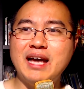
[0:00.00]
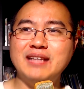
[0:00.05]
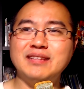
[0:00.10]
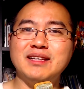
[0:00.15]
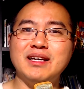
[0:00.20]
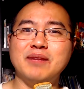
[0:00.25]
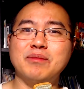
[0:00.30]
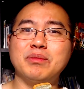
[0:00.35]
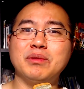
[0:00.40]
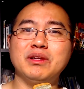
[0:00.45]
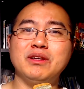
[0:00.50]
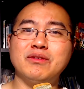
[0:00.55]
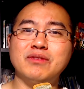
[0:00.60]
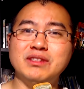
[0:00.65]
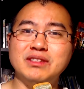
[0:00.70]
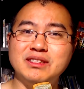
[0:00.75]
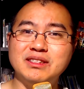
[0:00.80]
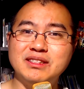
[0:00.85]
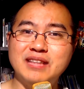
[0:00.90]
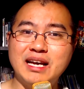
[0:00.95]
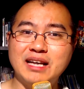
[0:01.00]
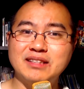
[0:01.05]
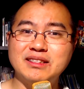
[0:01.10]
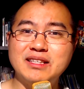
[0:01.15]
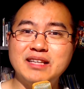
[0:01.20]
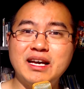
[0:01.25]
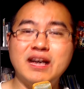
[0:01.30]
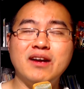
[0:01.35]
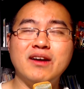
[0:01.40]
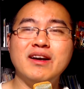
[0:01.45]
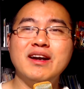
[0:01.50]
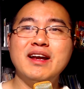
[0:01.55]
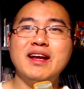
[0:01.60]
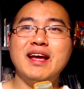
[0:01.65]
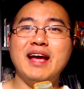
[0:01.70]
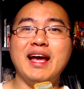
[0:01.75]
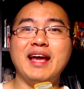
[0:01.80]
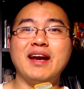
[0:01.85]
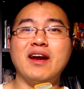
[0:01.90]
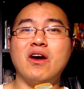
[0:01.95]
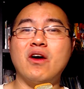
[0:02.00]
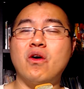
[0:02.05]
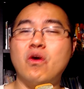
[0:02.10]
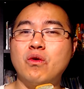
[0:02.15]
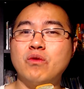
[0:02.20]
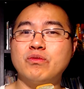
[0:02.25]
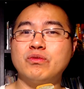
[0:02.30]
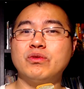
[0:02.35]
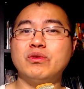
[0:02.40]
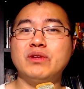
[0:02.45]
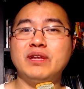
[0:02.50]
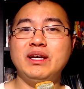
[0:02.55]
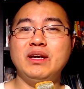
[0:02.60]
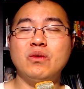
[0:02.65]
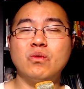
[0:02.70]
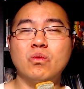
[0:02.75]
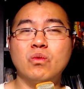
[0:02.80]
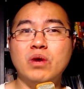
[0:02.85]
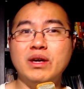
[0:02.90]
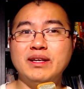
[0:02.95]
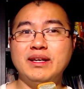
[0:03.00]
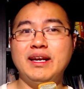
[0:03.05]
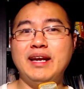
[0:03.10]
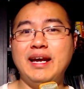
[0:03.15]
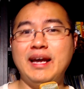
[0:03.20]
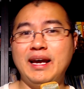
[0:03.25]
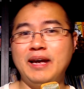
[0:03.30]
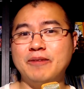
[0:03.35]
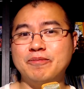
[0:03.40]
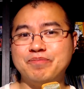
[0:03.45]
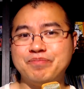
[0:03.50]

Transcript: I believe in Snack Snyder, and hopefully one day